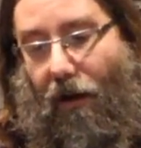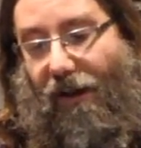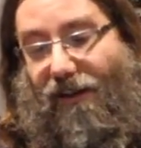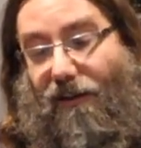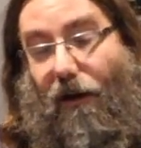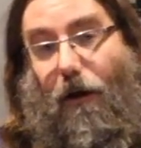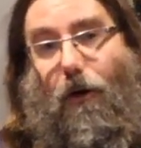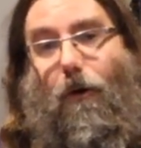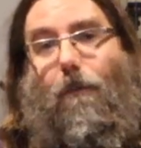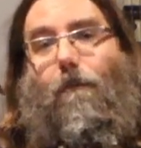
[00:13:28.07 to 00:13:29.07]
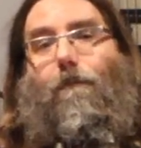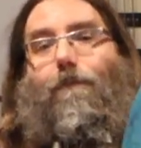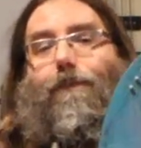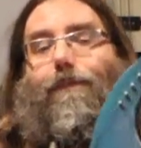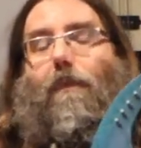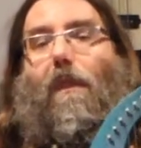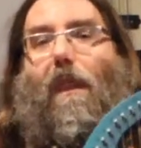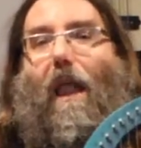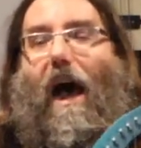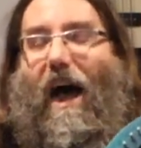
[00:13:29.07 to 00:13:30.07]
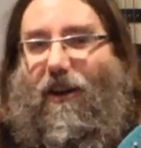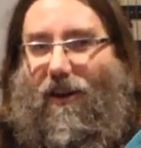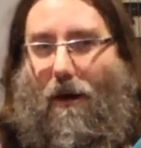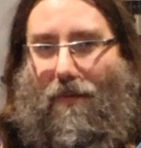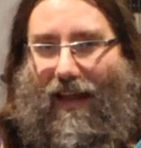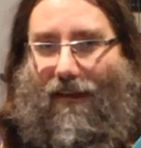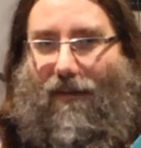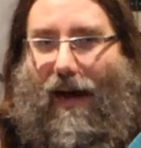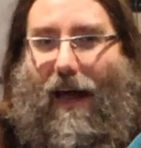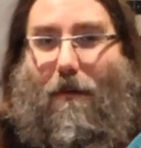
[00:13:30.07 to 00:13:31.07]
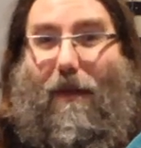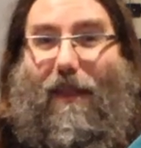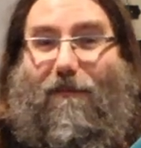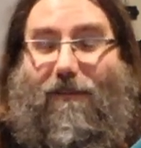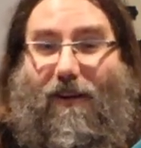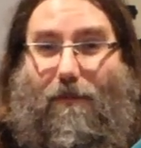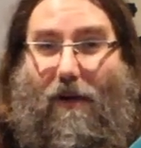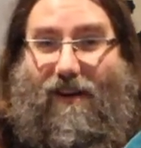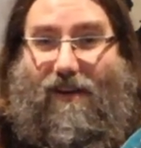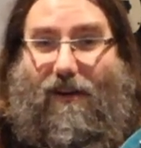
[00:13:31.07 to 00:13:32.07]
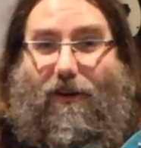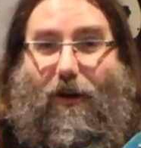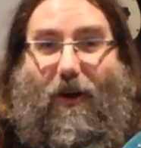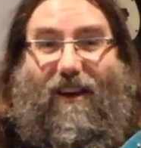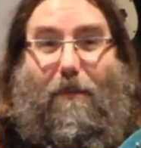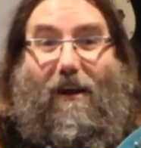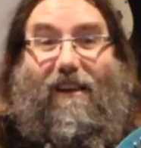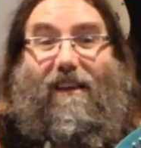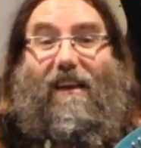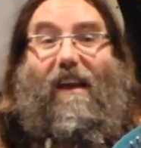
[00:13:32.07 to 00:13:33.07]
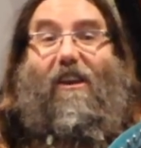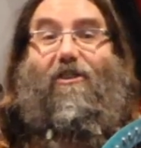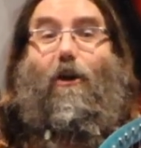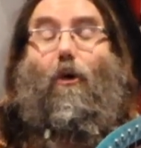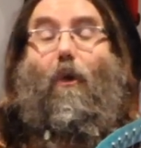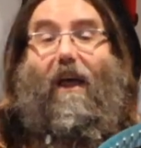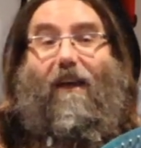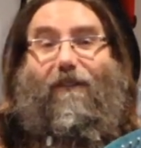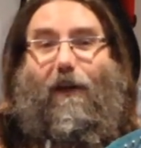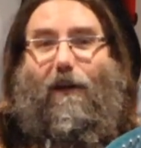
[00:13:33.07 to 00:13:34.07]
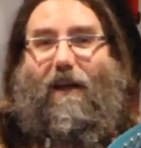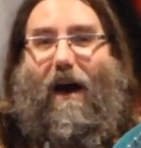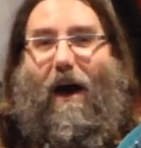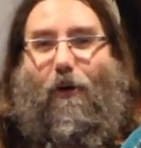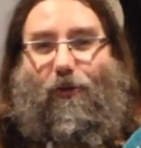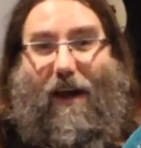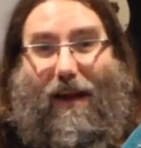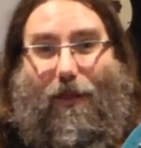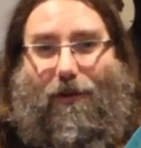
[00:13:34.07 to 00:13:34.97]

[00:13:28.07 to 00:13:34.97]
So I do not believe I have been the first person to experience this issue. If you look on Reddit